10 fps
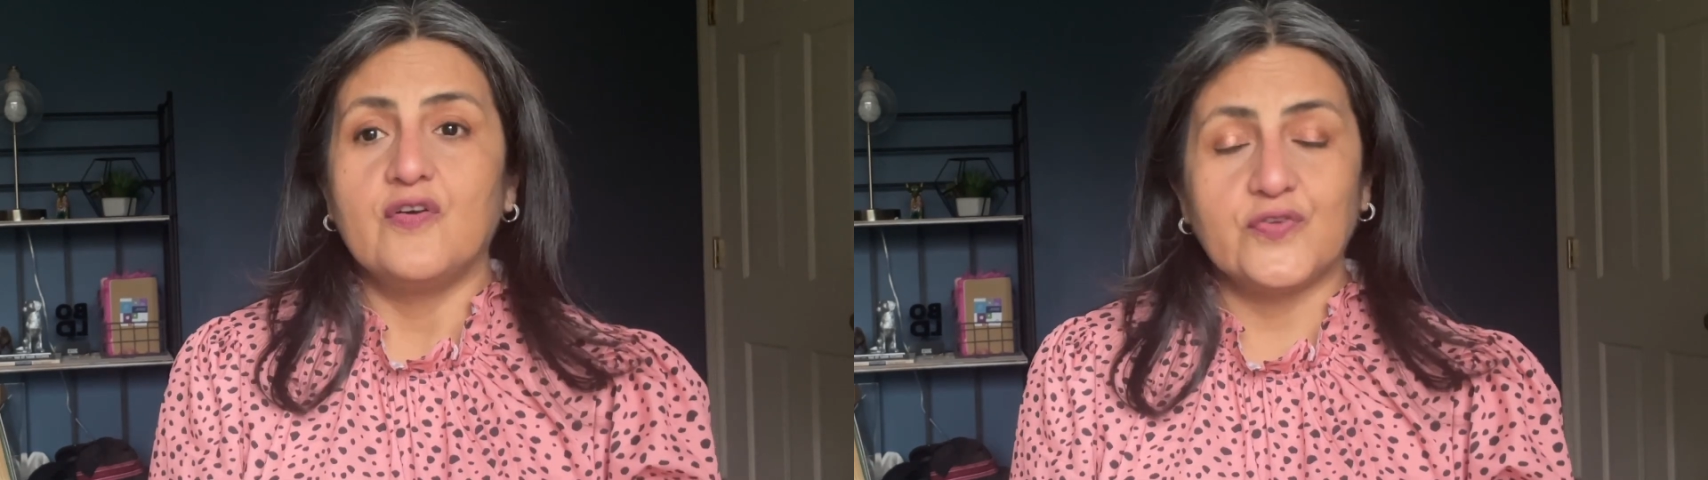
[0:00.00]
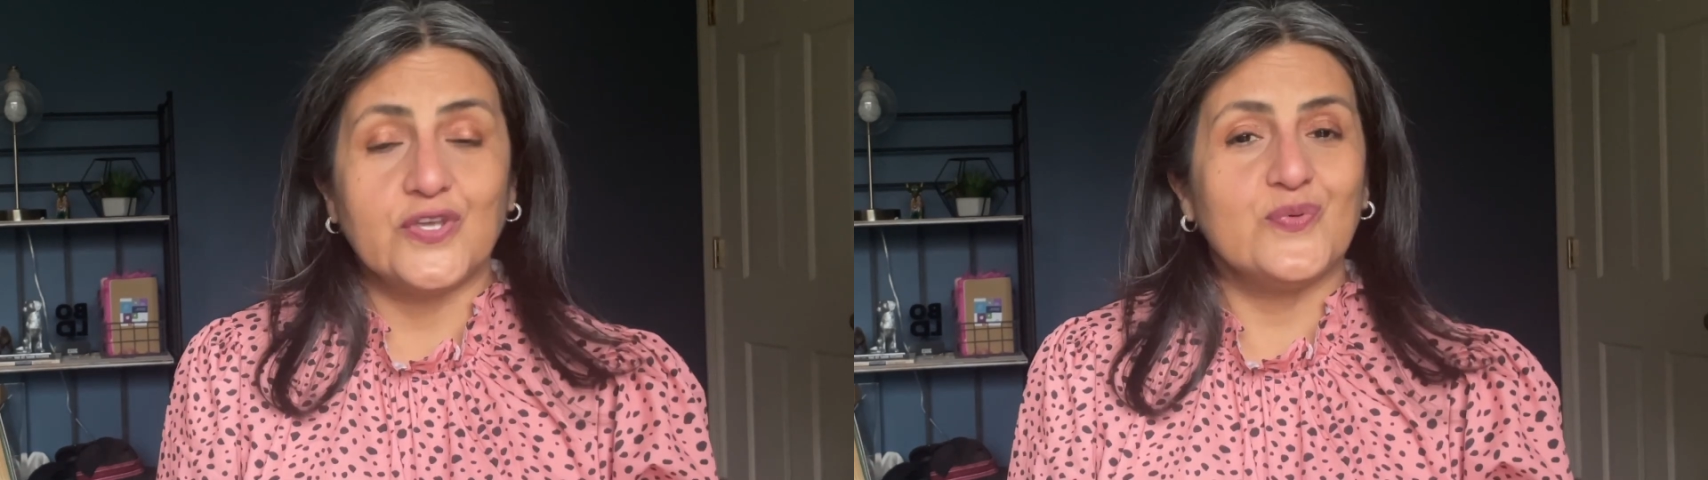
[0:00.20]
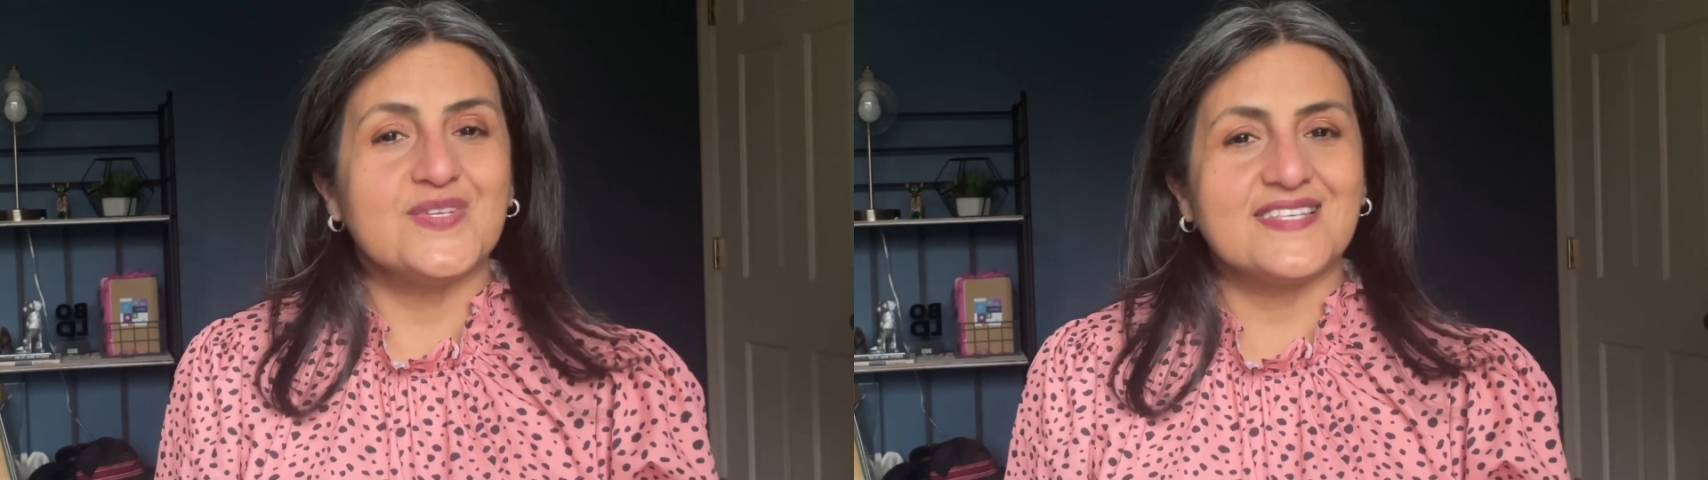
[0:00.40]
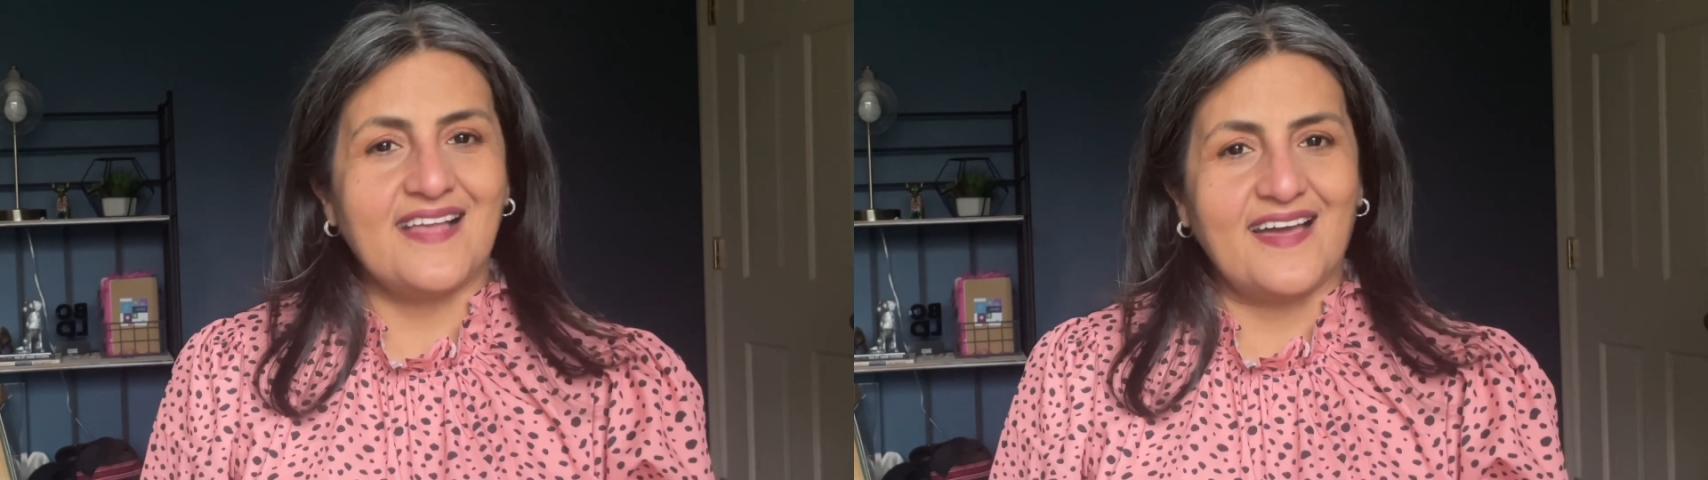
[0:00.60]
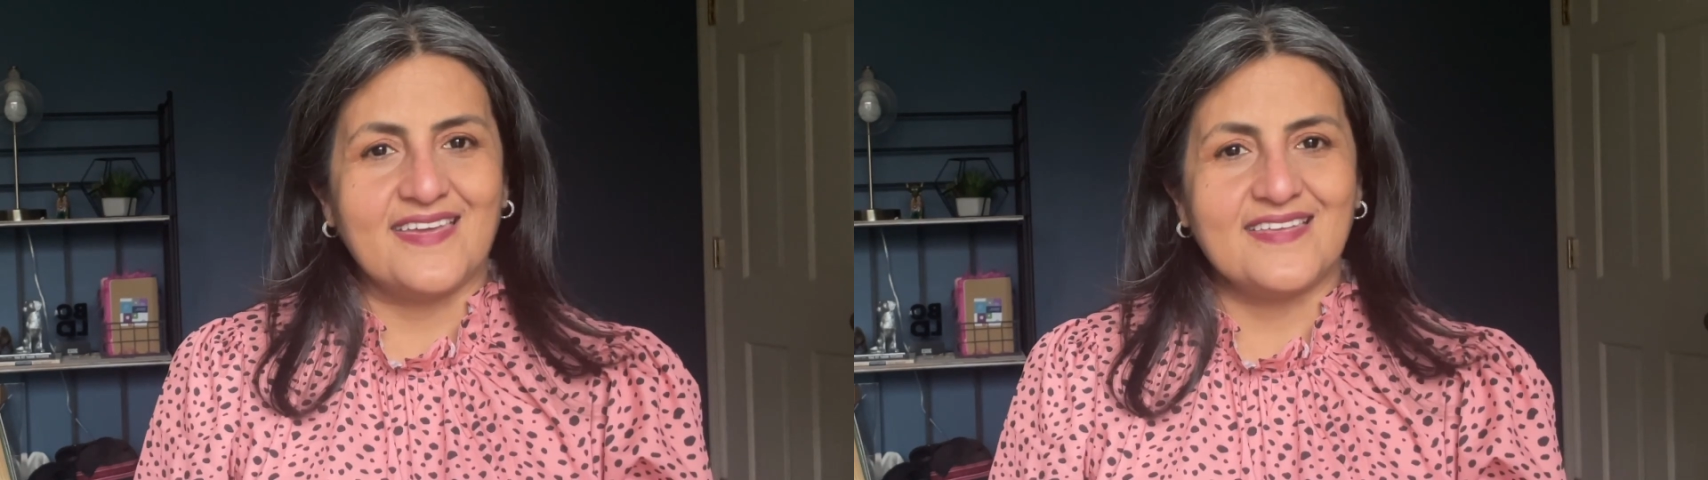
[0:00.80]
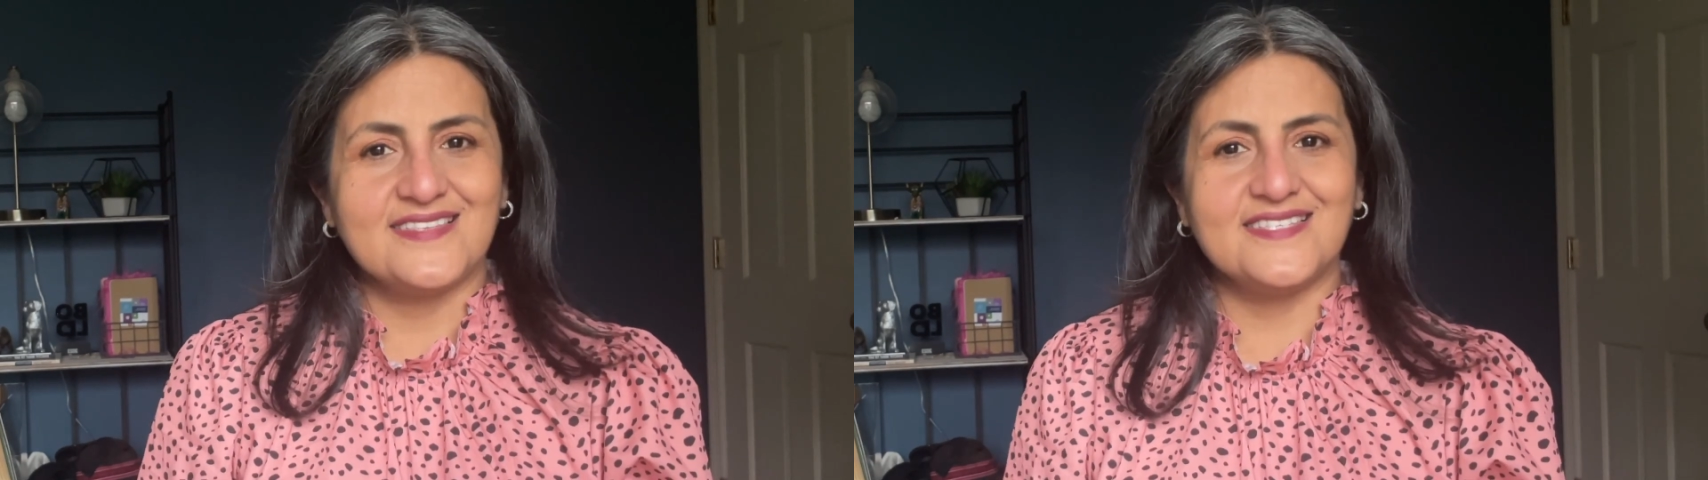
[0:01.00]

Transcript: For you as clients,